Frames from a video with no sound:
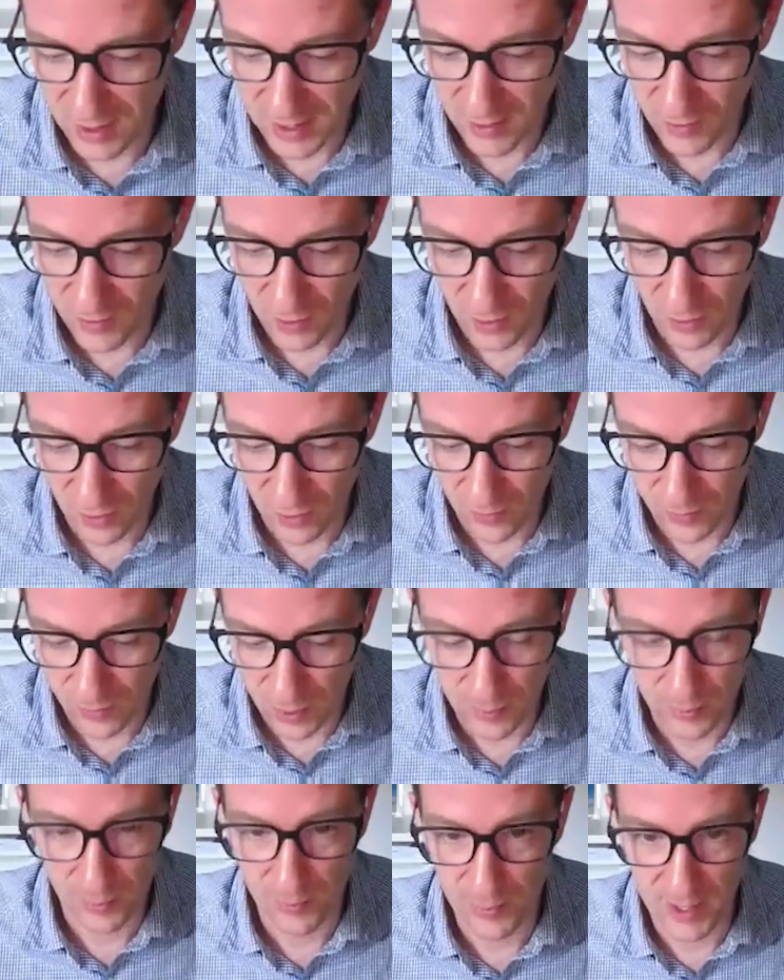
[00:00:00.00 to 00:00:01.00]
they will
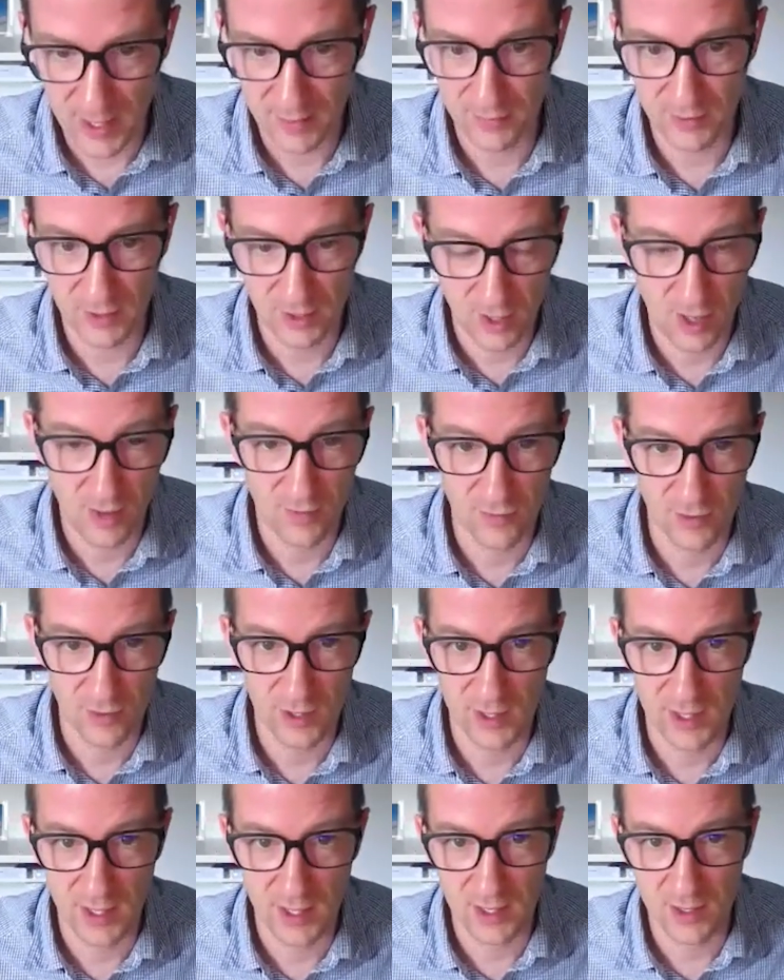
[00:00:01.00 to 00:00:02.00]
probably have to cover in
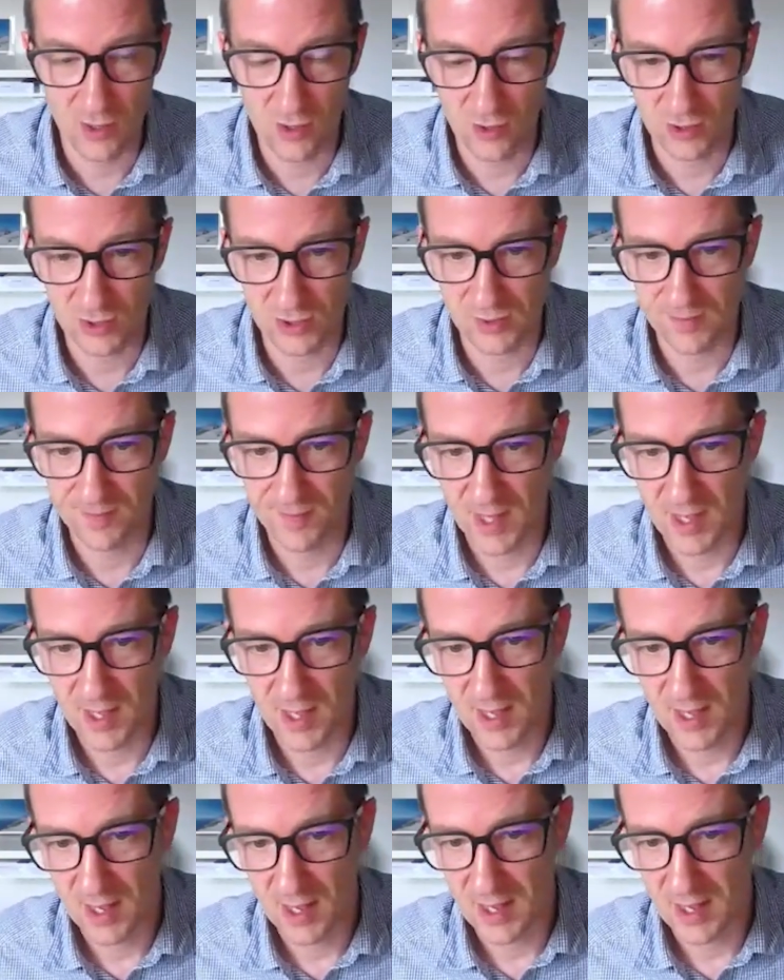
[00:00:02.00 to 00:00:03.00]
their course,
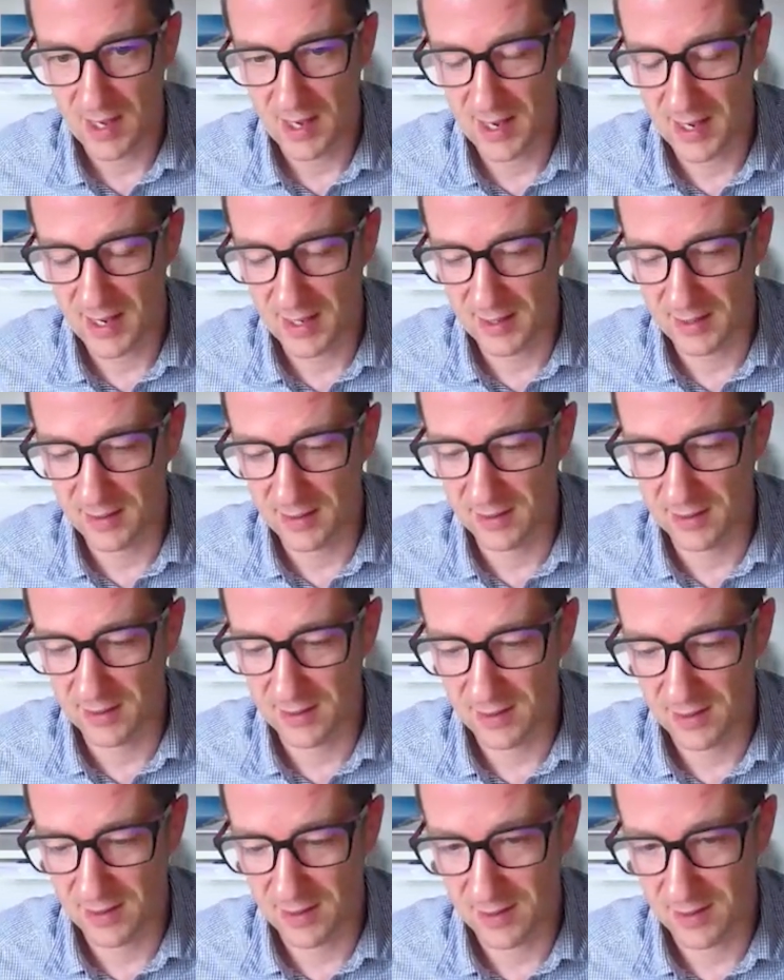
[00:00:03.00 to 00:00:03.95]
and